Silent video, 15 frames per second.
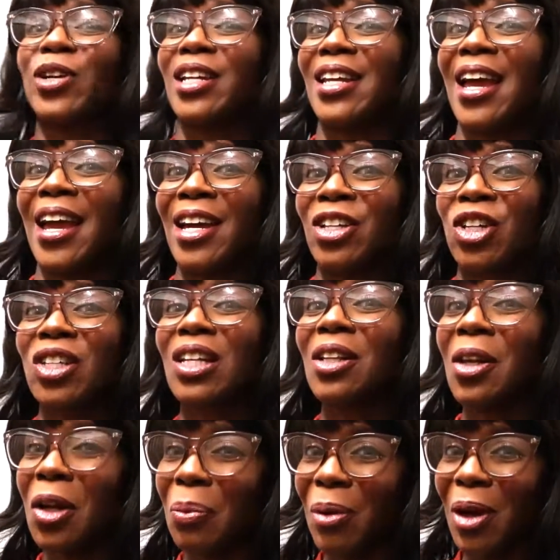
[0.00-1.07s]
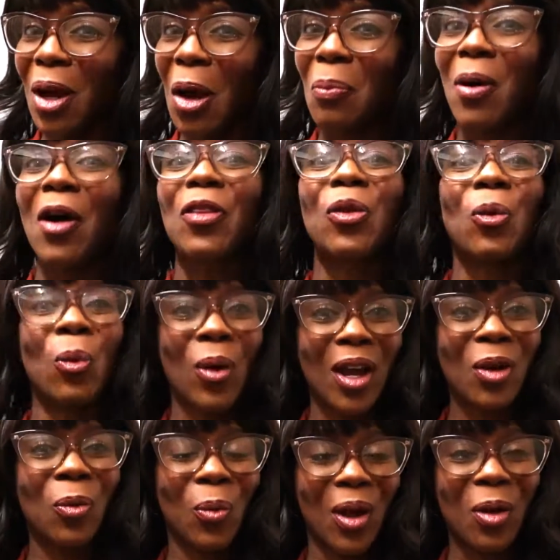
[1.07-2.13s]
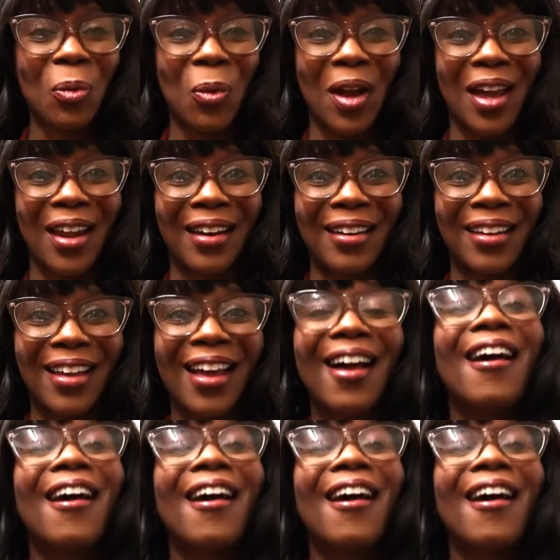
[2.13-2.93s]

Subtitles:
Today, just a little bit about the win-win-win.